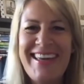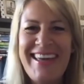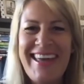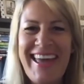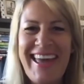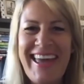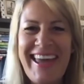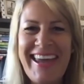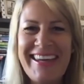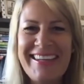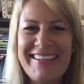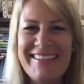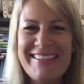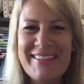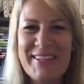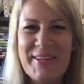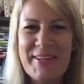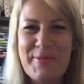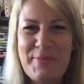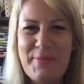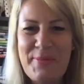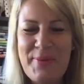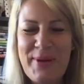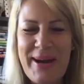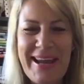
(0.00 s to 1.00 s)
and
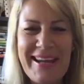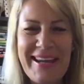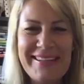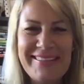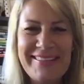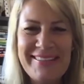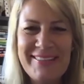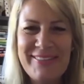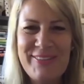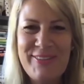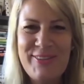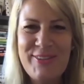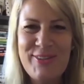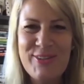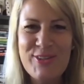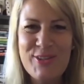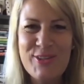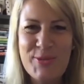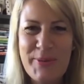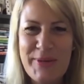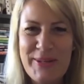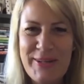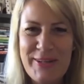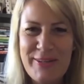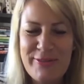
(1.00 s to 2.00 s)
Brandon, who's
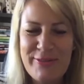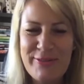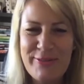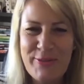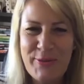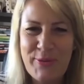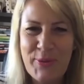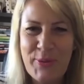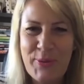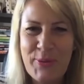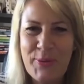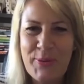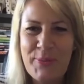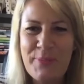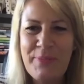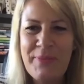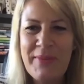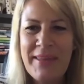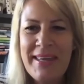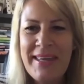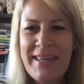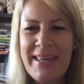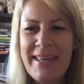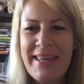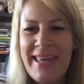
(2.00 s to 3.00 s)
24.
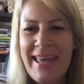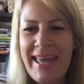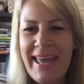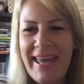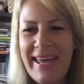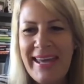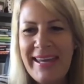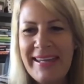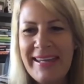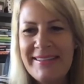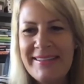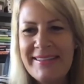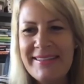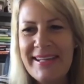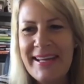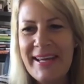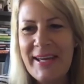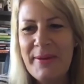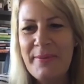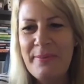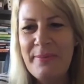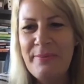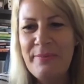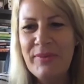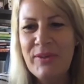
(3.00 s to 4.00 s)
And
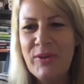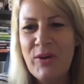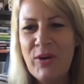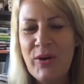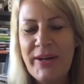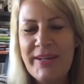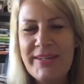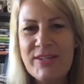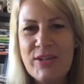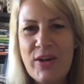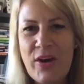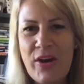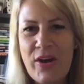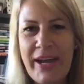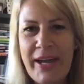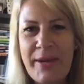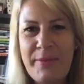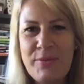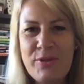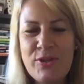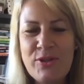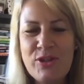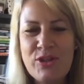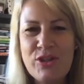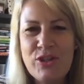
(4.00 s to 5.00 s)
guys, I'm
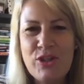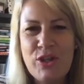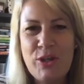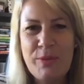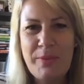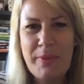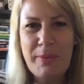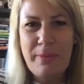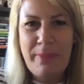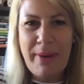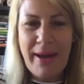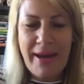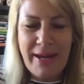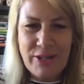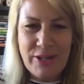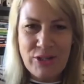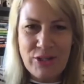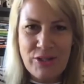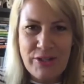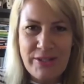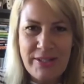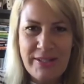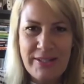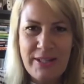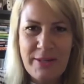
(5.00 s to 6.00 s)
super
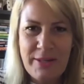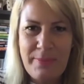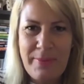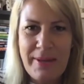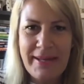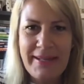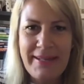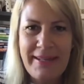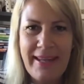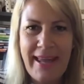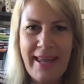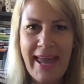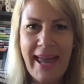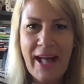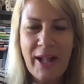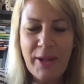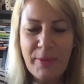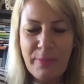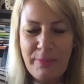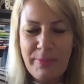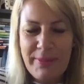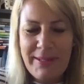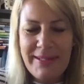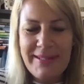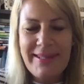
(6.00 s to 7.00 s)
passionate about
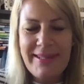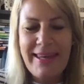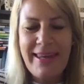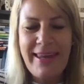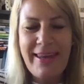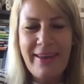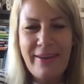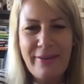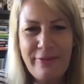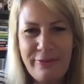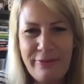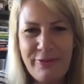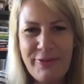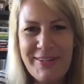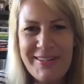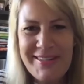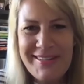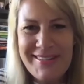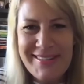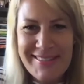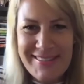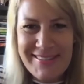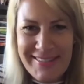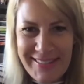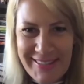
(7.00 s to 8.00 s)
helping every
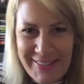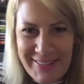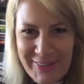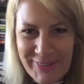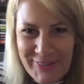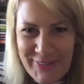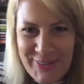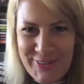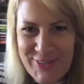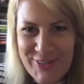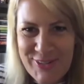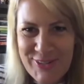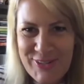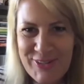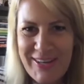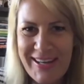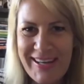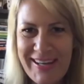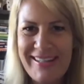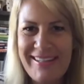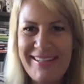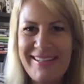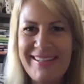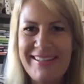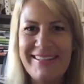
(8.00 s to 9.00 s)
single
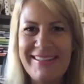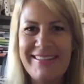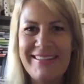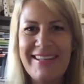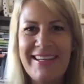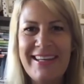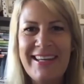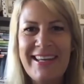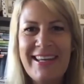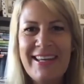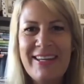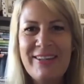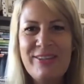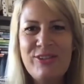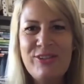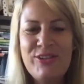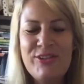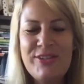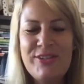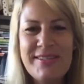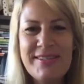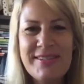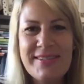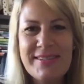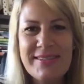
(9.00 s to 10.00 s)
Australian to
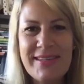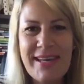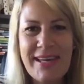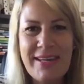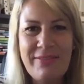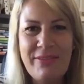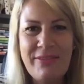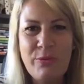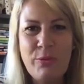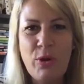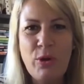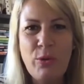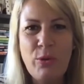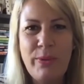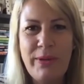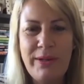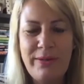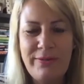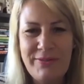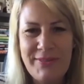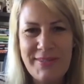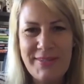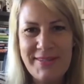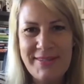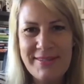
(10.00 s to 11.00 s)
discover what
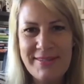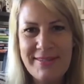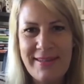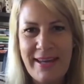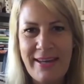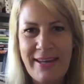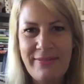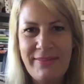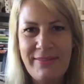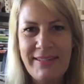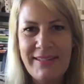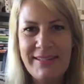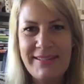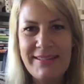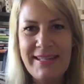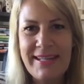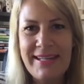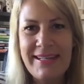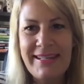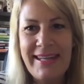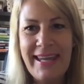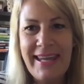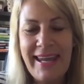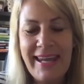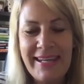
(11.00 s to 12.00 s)
we've discovered,
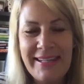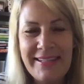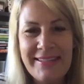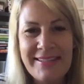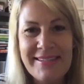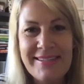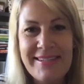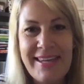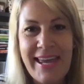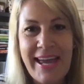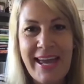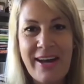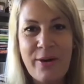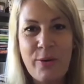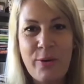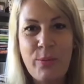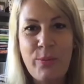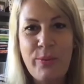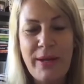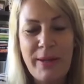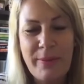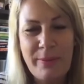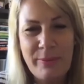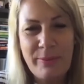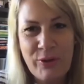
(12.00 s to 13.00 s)
and hence our
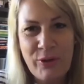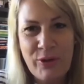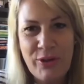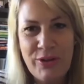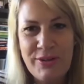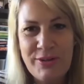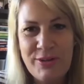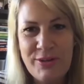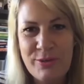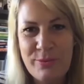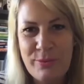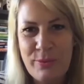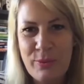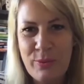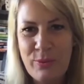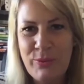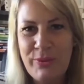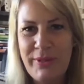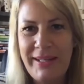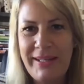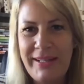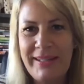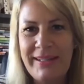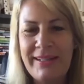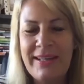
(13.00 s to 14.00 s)
webinar this
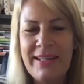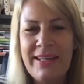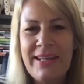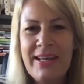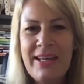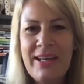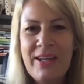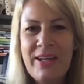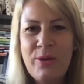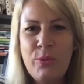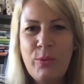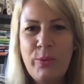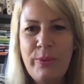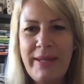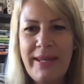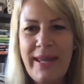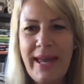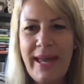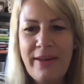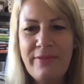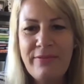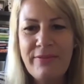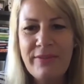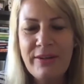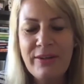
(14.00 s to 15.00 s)
morning. We
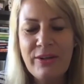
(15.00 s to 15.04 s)
have